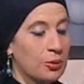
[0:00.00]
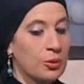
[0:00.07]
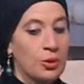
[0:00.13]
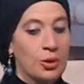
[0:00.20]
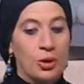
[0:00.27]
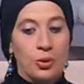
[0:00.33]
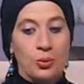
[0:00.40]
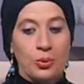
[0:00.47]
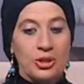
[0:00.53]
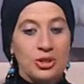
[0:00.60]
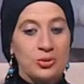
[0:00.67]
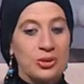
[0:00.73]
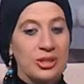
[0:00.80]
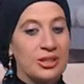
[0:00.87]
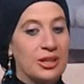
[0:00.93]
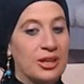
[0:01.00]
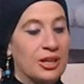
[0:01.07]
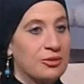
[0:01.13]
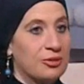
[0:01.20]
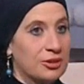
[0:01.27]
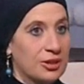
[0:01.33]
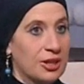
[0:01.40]
ago, when you read an
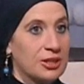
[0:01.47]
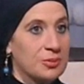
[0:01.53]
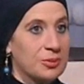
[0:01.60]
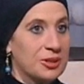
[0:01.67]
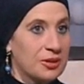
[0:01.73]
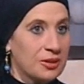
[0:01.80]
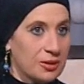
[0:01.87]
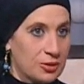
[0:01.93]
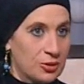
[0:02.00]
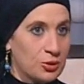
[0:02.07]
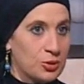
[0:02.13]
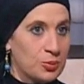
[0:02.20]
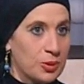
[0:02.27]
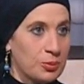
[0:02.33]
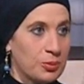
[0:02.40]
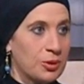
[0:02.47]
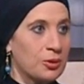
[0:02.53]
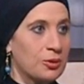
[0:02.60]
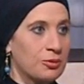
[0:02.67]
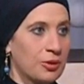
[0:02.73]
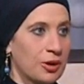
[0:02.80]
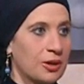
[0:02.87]
advertisement in the newspaper,
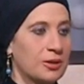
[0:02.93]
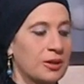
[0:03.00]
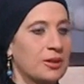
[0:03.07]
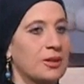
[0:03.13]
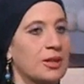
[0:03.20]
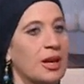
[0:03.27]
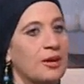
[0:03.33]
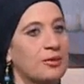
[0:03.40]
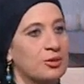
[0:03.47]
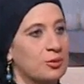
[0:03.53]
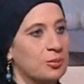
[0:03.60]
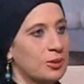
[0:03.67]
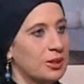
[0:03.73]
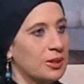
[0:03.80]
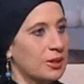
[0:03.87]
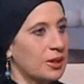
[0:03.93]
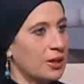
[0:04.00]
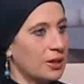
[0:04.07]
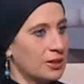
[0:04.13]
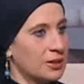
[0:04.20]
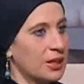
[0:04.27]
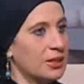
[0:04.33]
you'll find that they have to be
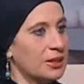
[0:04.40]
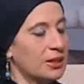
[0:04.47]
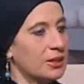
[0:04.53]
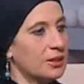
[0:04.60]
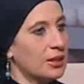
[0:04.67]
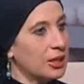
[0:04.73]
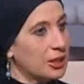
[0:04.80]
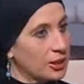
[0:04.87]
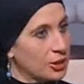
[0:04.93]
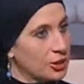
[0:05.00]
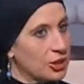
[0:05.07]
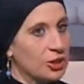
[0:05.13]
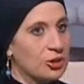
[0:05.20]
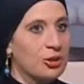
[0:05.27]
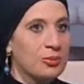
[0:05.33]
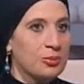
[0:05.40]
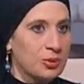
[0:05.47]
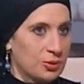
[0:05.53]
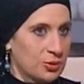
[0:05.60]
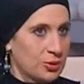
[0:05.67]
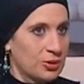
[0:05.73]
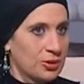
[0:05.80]
excelled in English and
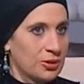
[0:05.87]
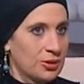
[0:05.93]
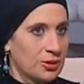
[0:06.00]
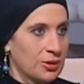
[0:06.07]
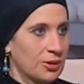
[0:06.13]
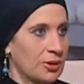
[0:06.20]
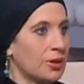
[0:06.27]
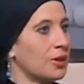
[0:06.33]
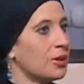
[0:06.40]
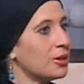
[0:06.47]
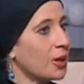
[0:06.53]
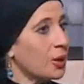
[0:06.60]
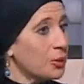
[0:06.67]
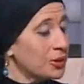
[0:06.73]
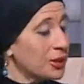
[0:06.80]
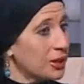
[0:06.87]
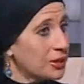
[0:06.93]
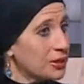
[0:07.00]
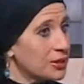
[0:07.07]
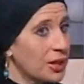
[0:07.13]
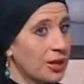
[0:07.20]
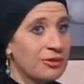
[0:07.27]
computer.
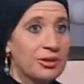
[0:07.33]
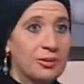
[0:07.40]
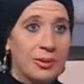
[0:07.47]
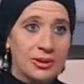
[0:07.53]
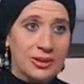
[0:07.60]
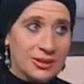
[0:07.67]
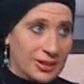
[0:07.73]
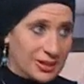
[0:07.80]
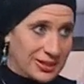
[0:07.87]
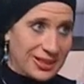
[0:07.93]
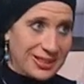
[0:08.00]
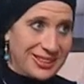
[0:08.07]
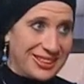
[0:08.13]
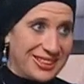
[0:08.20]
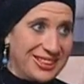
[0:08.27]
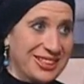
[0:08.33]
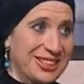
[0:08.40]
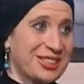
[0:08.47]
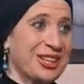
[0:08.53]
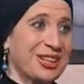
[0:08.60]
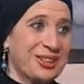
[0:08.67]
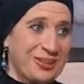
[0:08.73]
Nowadays, everybody is excelled in
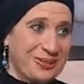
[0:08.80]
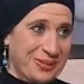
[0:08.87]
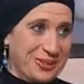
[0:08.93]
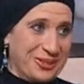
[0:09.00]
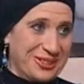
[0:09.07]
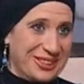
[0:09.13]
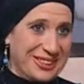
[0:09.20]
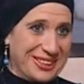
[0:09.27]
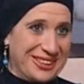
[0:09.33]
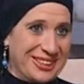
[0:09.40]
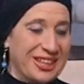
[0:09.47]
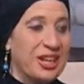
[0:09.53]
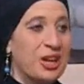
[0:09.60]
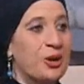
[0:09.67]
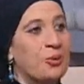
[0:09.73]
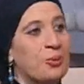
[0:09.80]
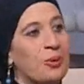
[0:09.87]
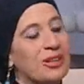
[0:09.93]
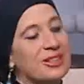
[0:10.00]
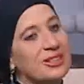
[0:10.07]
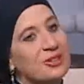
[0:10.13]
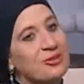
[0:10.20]
English and computer.
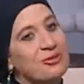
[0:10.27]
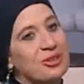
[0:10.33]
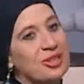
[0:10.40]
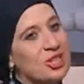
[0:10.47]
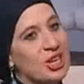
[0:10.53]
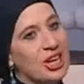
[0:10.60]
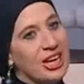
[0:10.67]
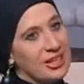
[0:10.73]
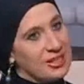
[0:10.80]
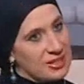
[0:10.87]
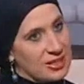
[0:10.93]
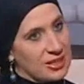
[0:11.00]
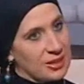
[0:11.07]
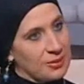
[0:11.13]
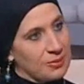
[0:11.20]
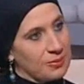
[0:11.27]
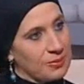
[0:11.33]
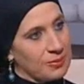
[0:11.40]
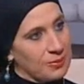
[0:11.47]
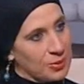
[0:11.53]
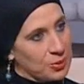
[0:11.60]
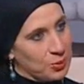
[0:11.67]
What differentiates
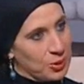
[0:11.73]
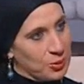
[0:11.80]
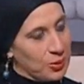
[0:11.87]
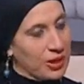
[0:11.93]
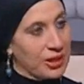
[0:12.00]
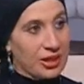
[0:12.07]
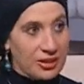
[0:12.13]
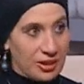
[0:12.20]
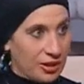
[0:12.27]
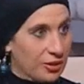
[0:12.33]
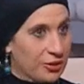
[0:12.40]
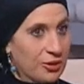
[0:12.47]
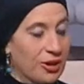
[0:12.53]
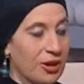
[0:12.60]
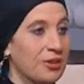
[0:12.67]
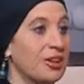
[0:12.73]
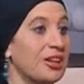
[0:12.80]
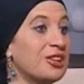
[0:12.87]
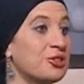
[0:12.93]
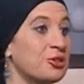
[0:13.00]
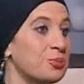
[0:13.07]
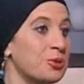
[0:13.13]
between one and another are
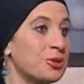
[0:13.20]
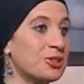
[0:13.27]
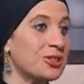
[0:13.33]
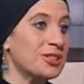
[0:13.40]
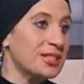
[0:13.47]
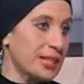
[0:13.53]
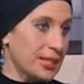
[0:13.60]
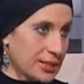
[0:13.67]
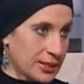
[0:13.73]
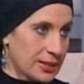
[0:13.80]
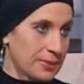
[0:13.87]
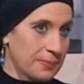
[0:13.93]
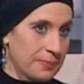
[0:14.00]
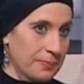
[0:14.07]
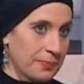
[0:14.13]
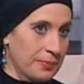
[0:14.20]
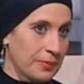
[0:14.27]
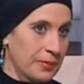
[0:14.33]
the interpersonal skills.